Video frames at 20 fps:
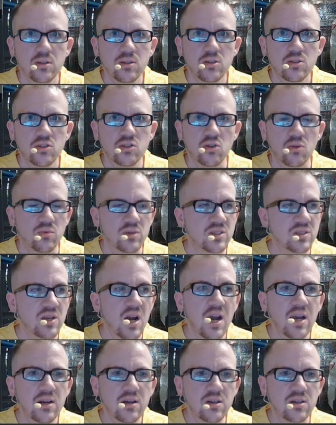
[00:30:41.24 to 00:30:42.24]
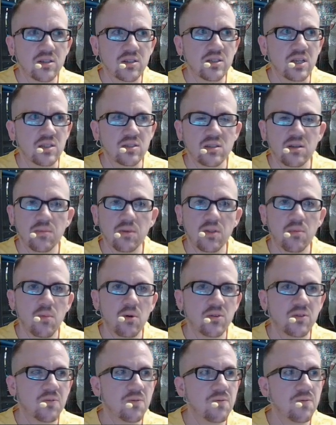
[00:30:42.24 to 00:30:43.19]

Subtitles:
So designers and some of the most